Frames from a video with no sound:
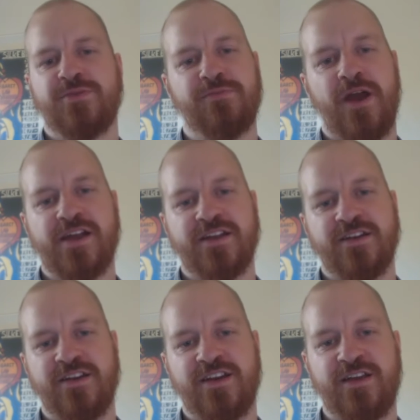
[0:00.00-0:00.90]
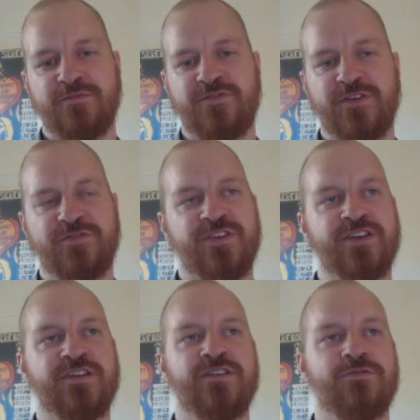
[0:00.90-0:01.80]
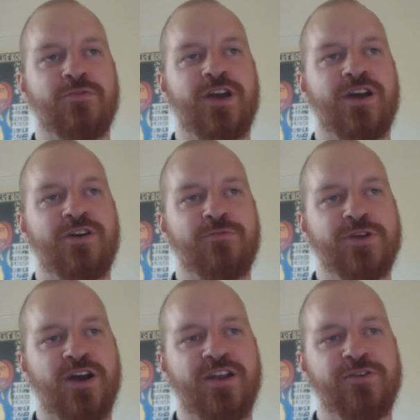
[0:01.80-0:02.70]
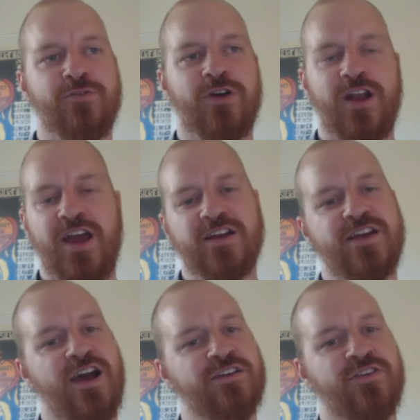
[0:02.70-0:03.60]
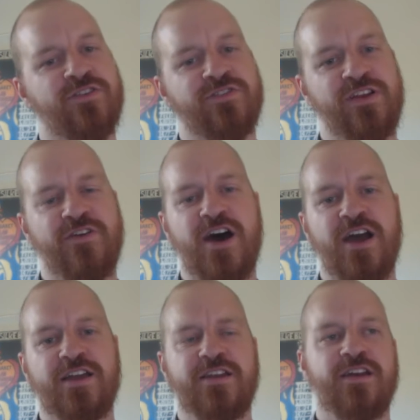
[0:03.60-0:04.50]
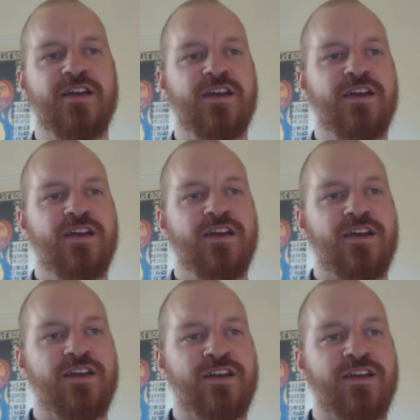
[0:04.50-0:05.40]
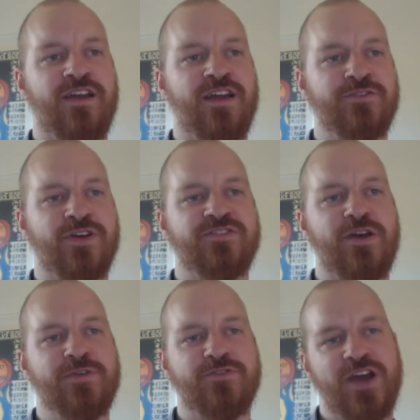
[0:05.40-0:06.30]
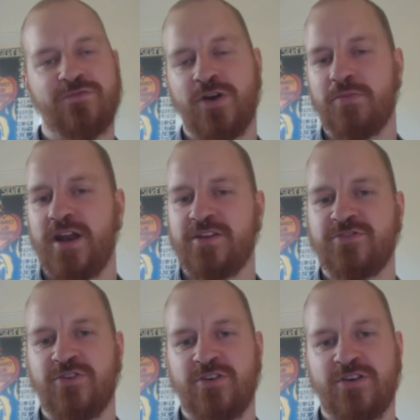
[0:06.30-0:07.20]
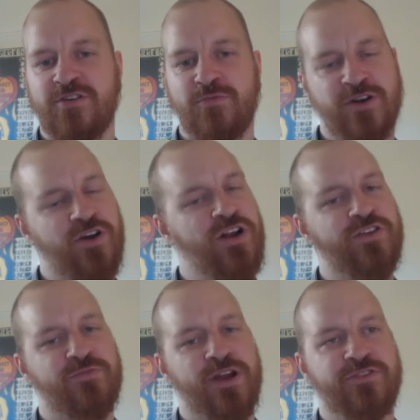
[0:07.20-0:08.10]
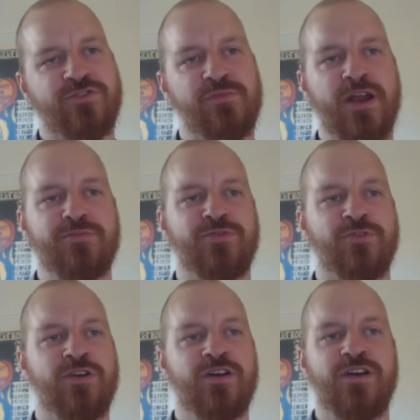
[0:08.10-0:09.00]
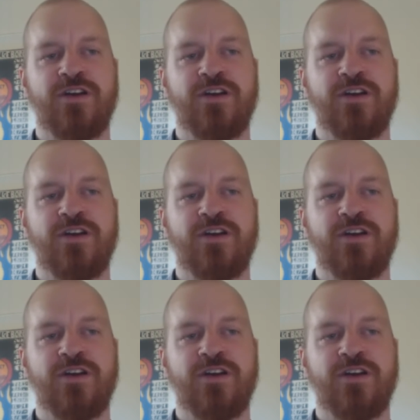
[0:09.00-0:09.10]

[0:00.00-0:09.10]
to be back in M15, where we got a new land card called Sliver Hive. And you can tap it to add 1 colorless mana to a mana pool.